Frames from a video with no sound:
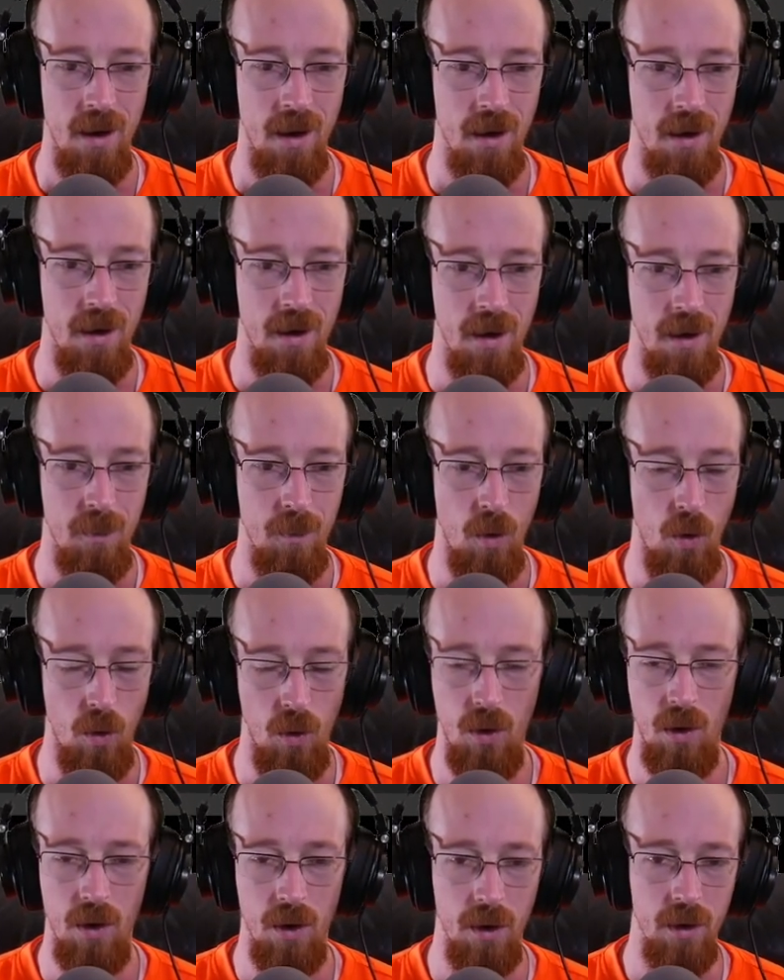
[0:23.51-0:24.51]
um,
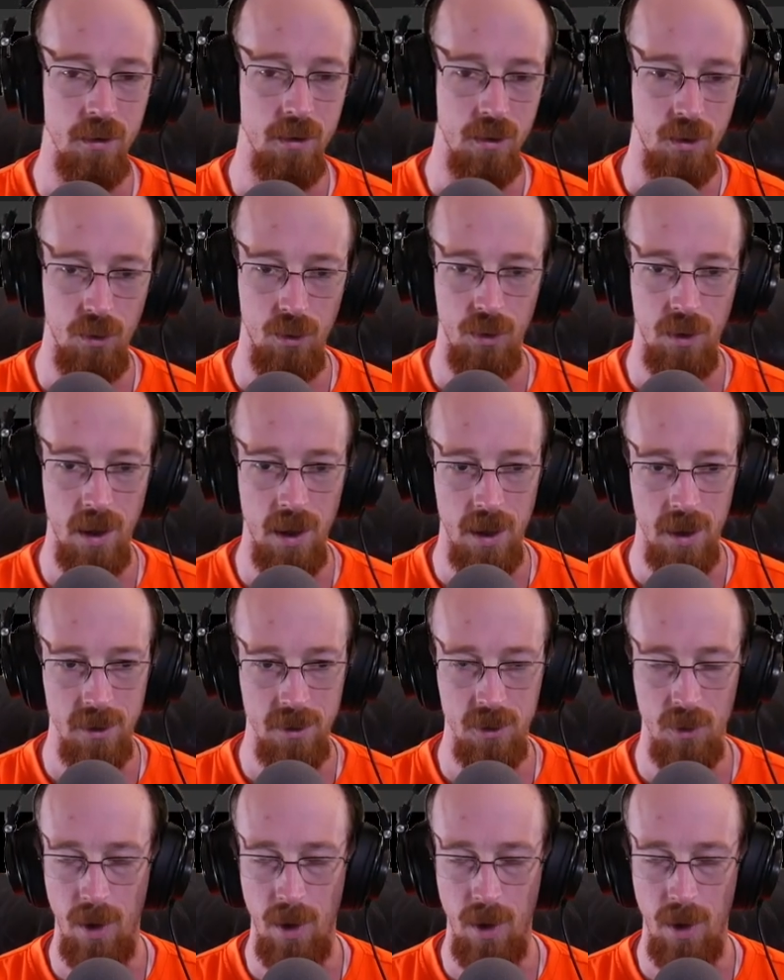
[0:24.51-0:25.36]
or do this.